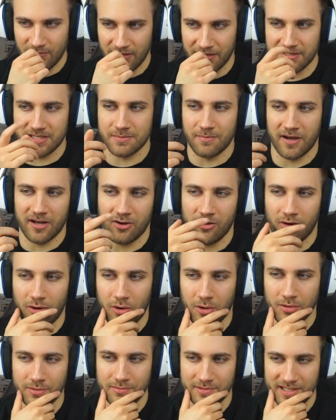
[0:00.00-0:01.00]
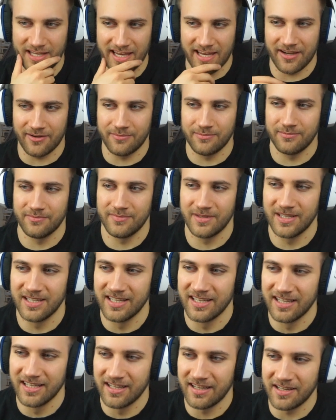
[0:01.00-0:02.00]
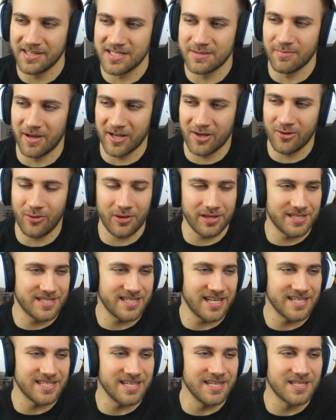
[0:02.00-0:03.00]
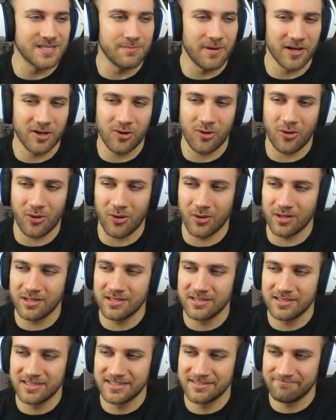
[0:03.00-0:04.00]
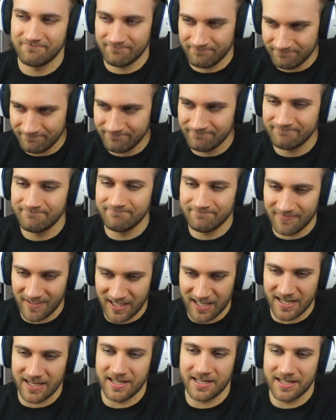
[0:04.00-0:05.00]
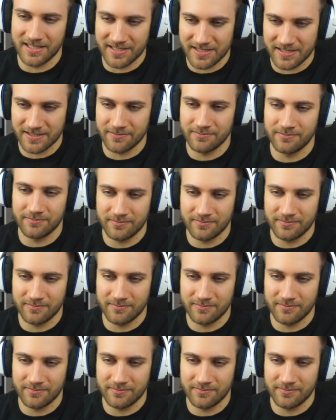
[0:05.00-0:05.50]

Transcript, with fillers: It's my call. Yeah. It's my call. It says it's my call. Yeah, it is.